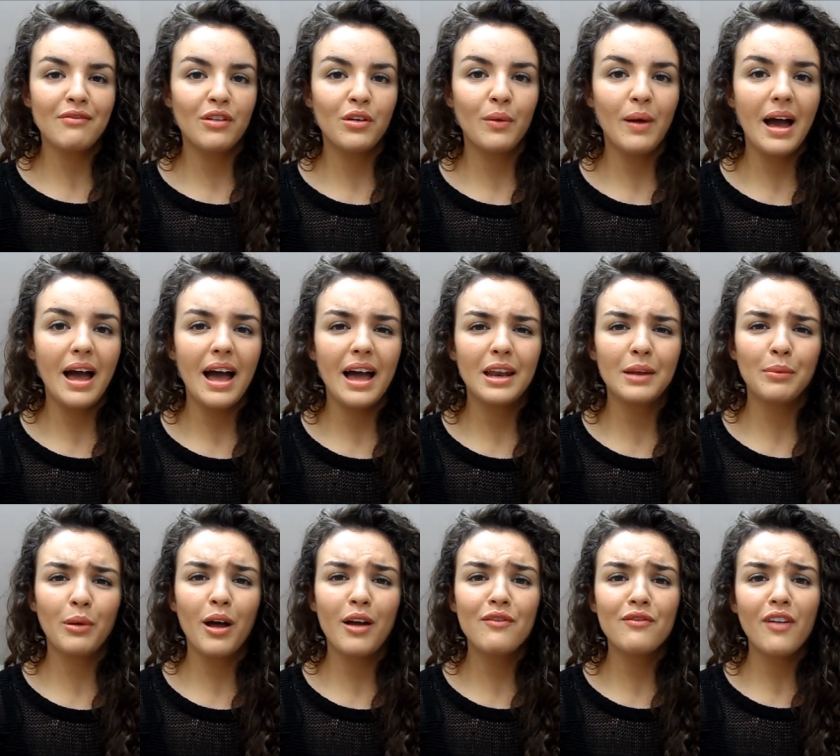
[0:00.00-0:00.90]
everywhere
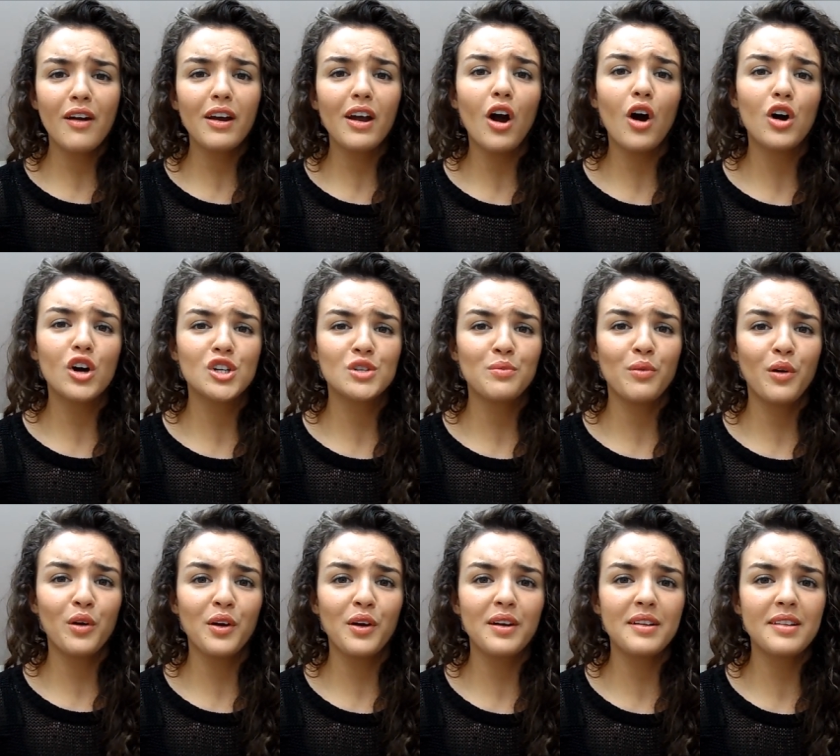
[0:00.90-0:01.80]
and apply very
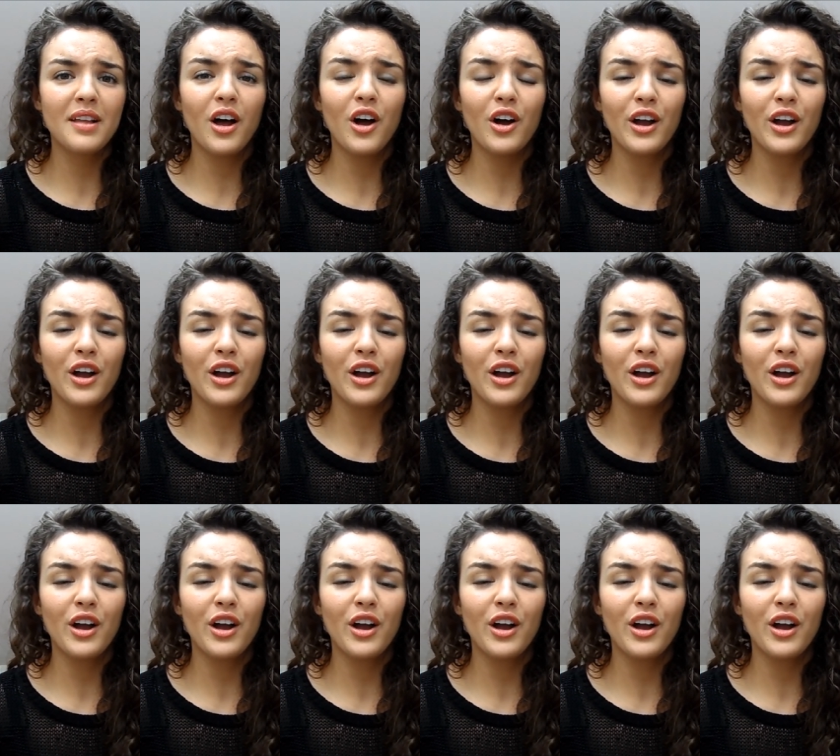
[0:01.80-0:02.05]
harsh products.